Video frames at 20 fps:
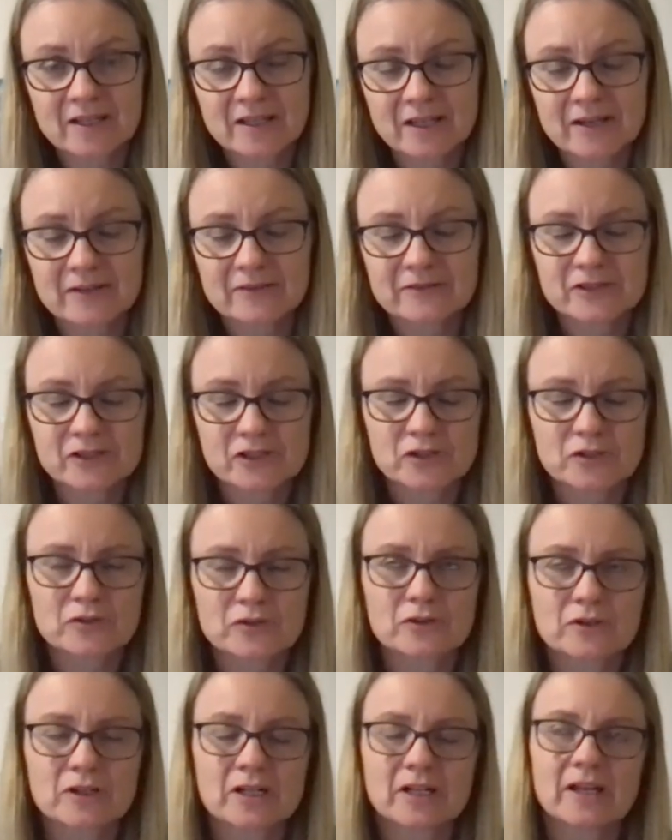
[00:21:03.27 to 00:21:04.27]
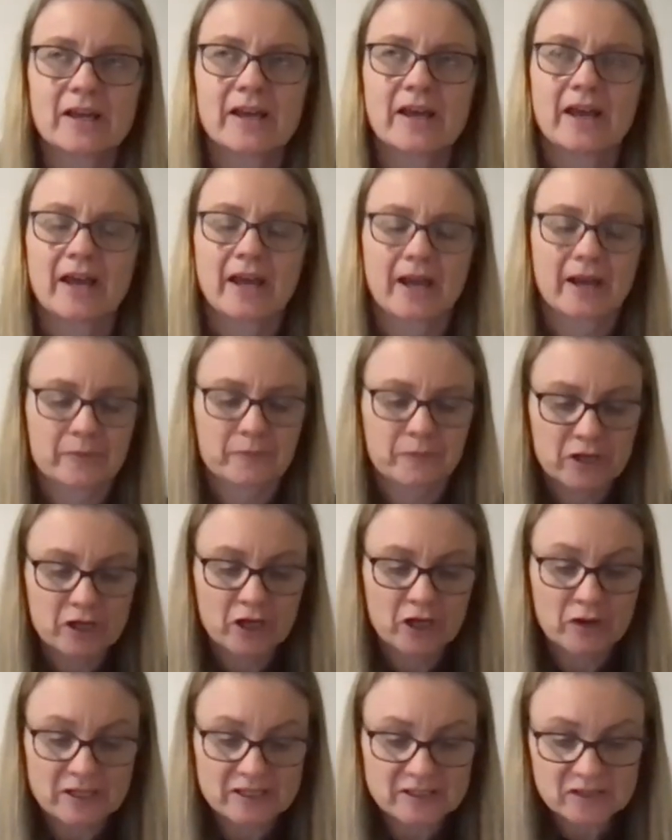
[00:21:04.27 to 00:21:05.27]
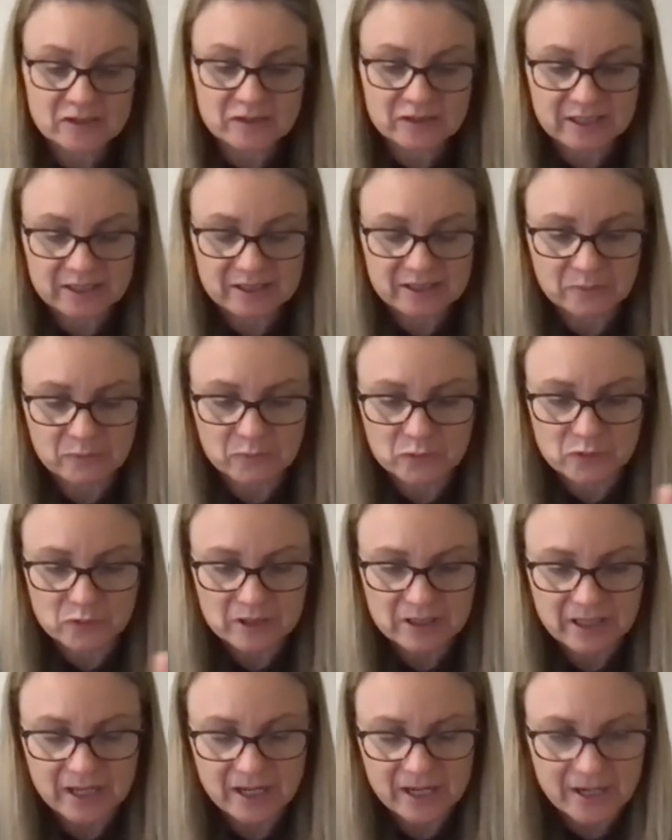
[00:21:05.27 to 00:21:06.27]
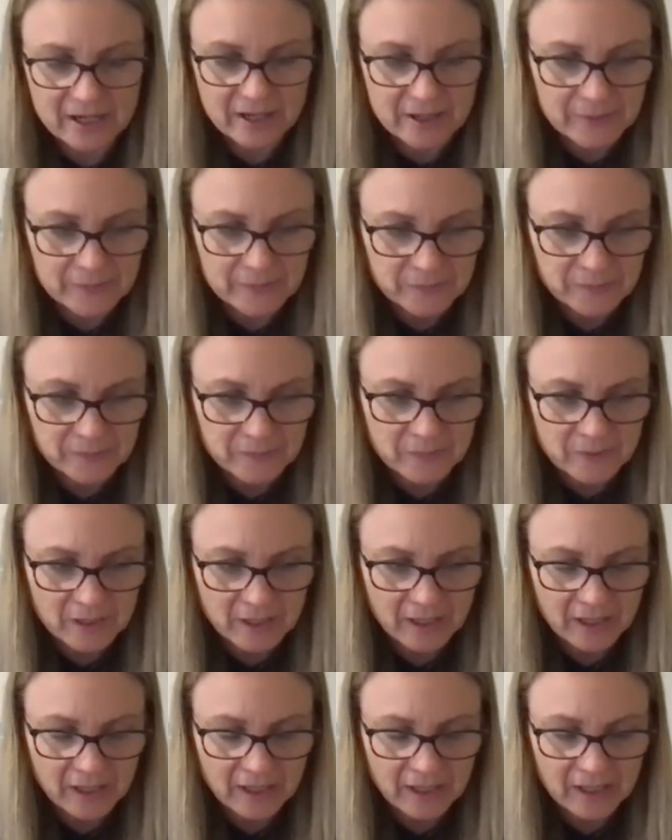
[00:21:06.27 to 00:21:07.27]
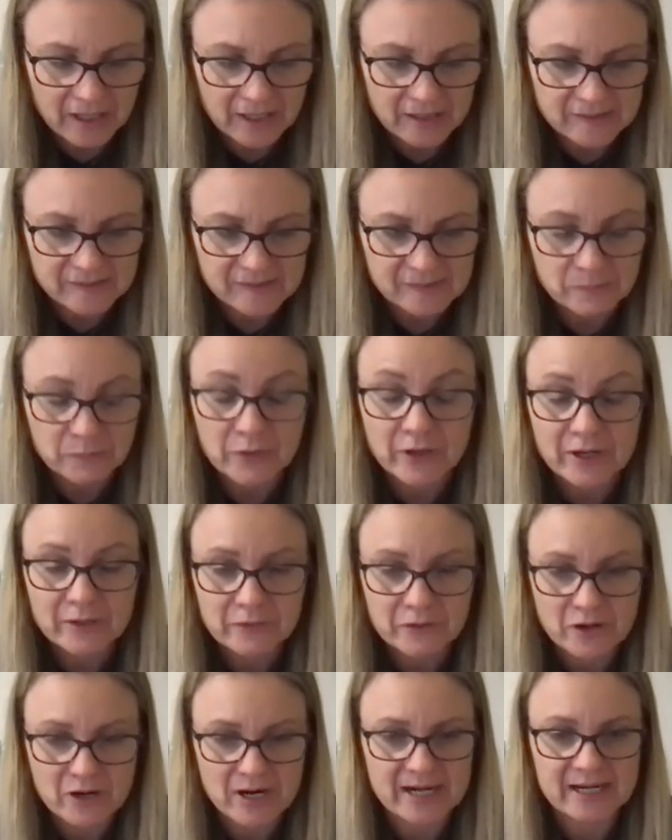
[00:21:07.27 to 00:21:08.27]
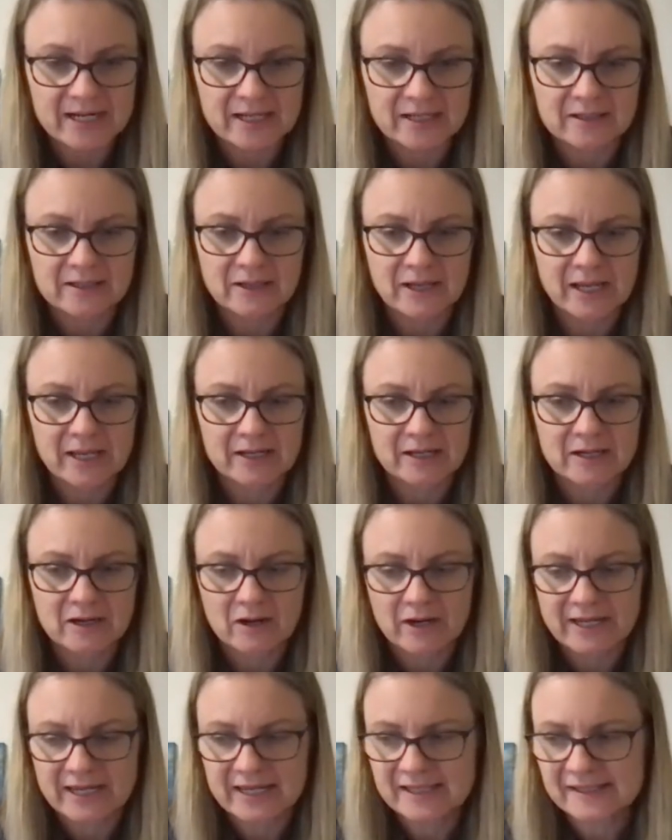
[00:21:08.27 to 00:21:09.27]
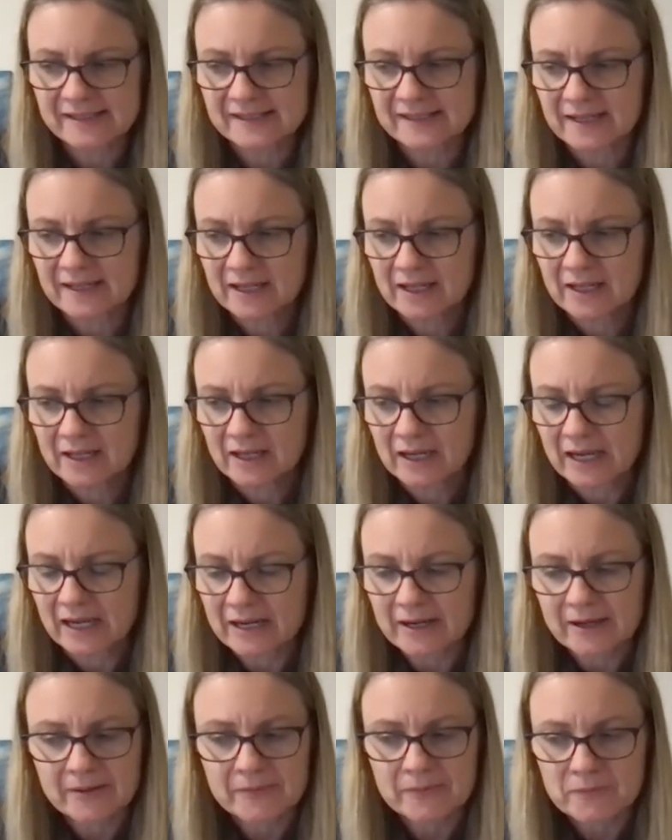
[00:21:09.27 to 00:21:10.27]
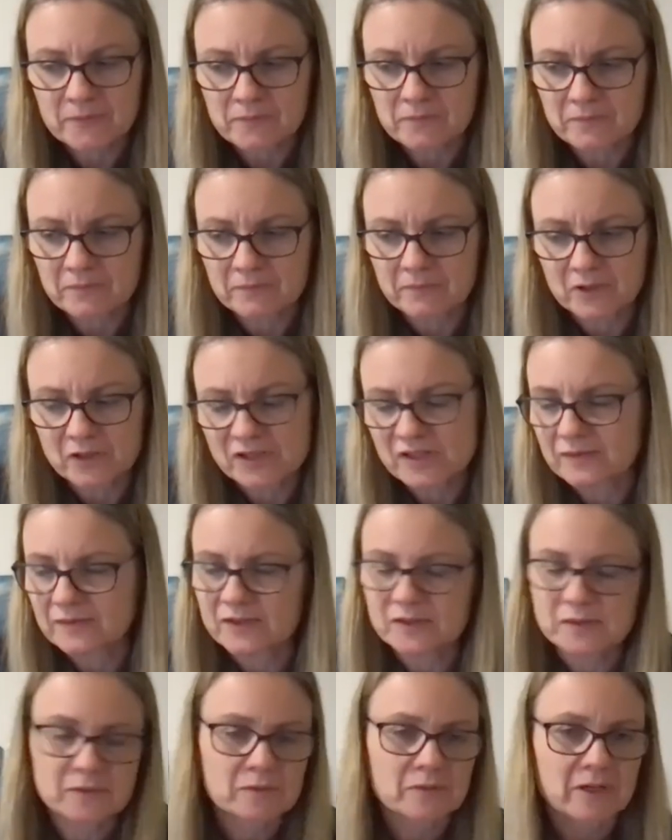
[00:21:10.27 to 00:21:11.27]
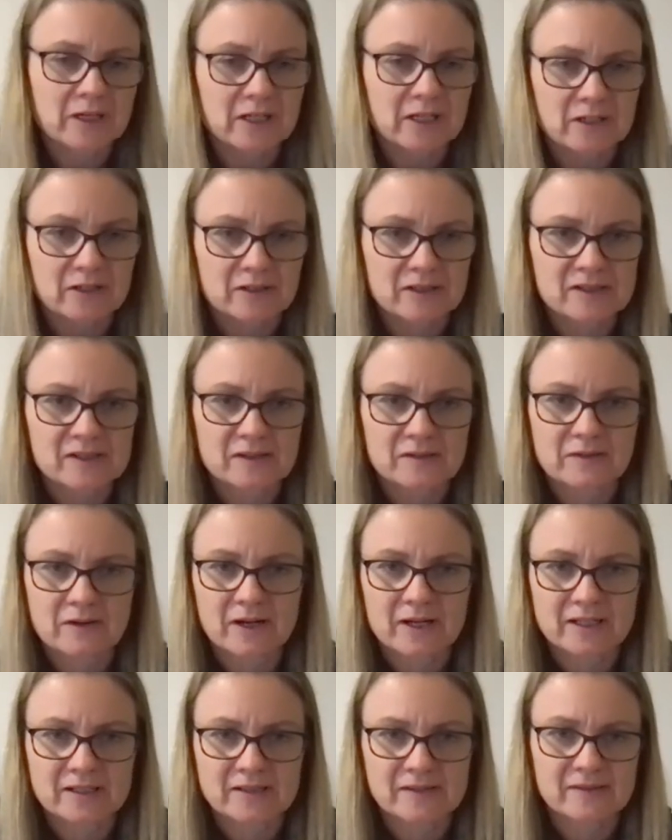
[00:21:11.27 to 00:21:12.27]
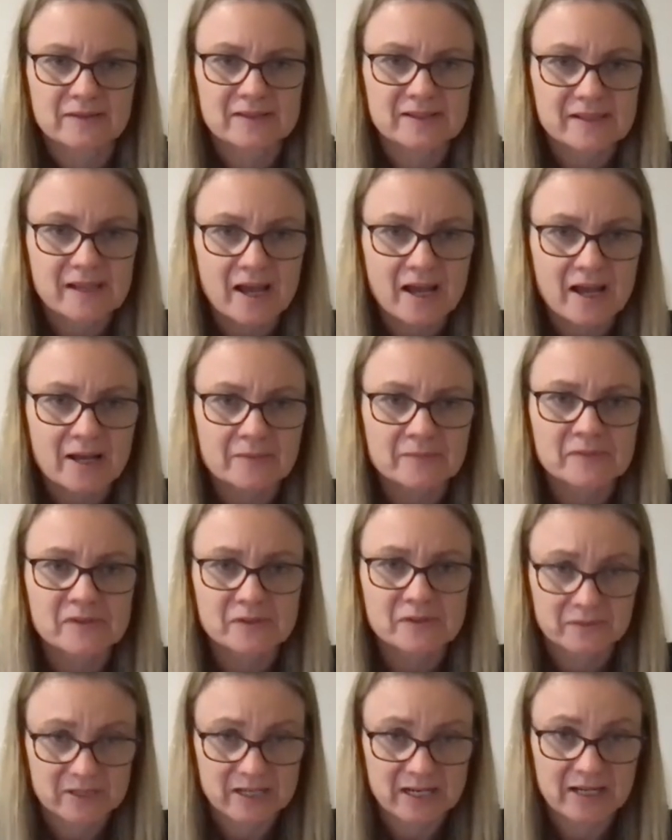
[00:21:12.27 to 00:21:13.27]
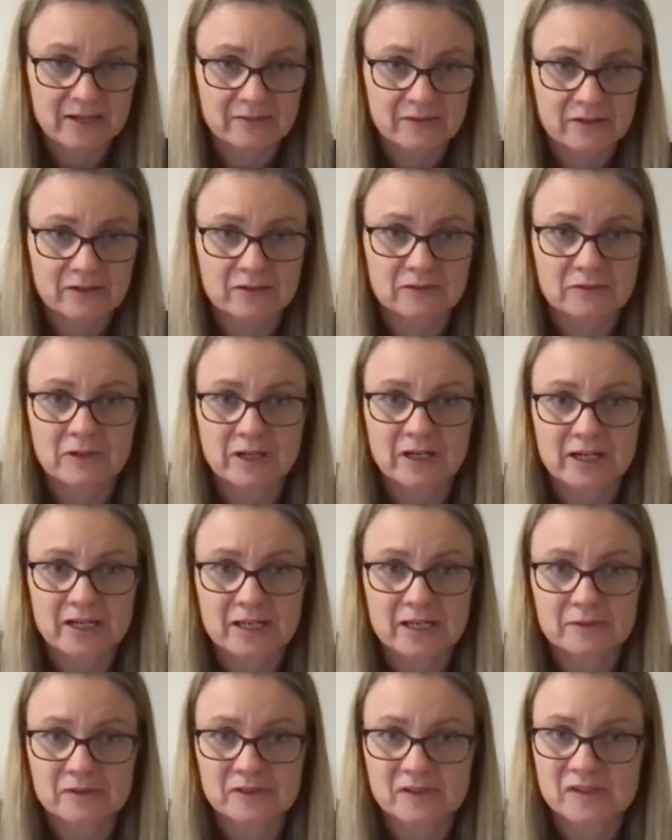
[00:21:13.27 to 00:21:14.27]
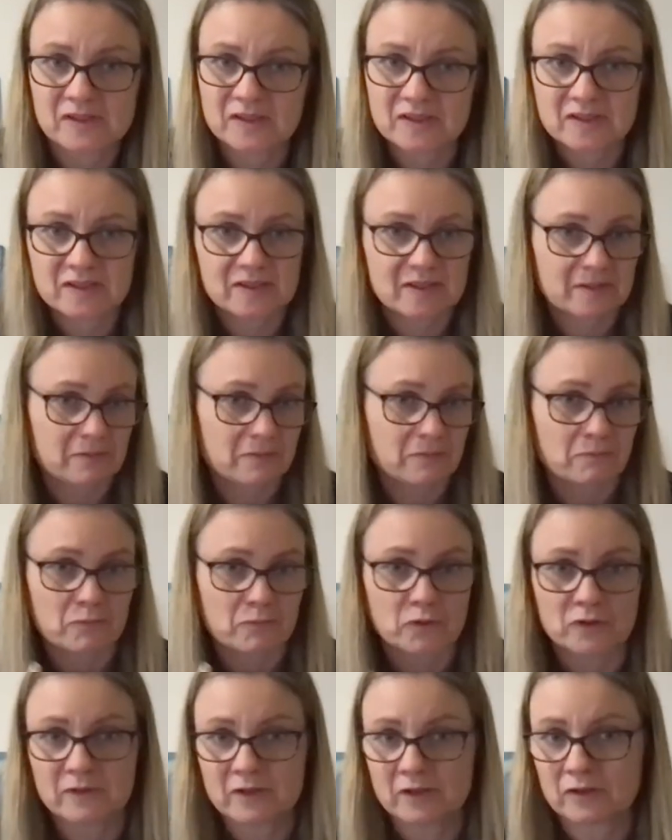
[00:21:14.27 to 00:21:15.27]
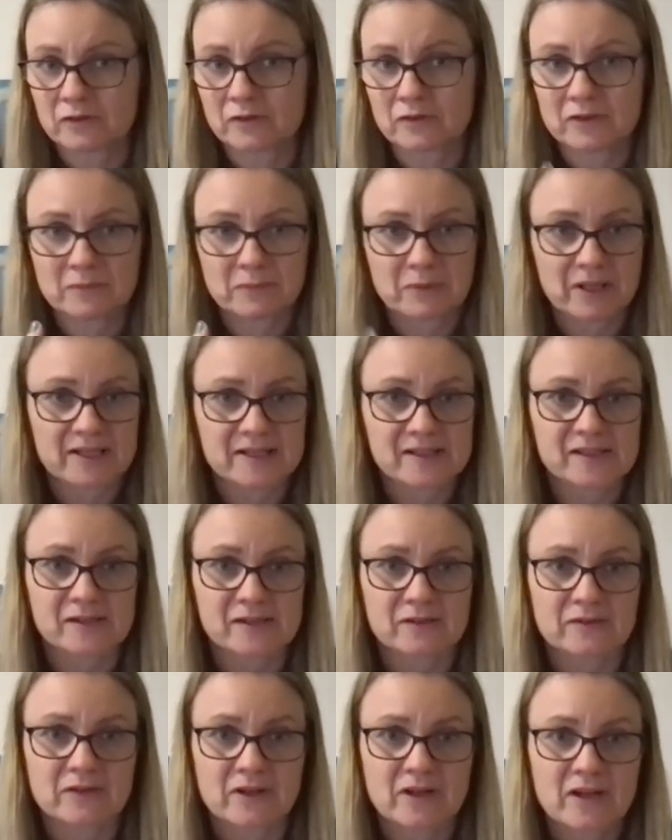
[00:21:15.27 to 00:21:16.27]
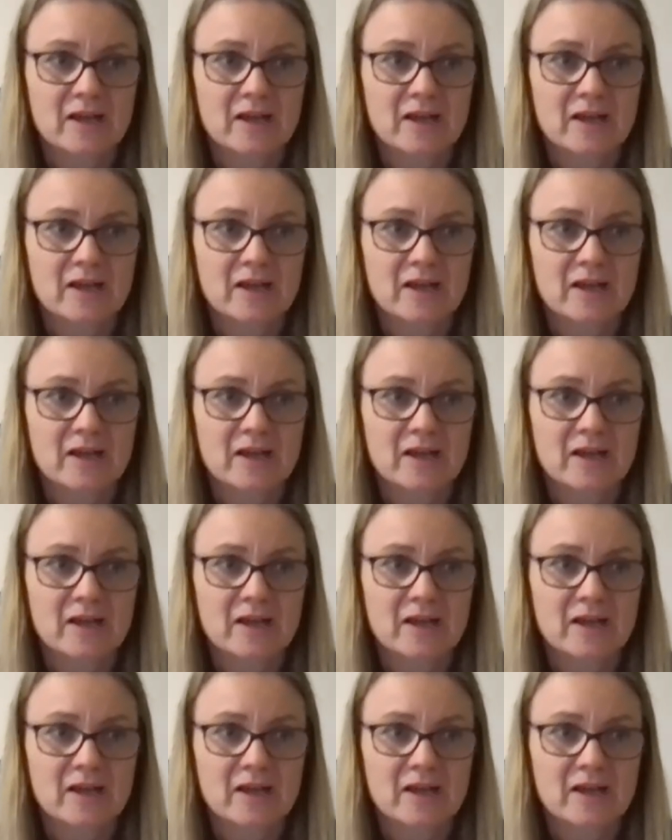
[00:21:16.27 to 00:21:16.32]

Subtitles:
yeah, for sure. We go into it in the book as prayer writing. And I guess most of us would recognize the writings of the Psalms of David, where he was just moving through the place of,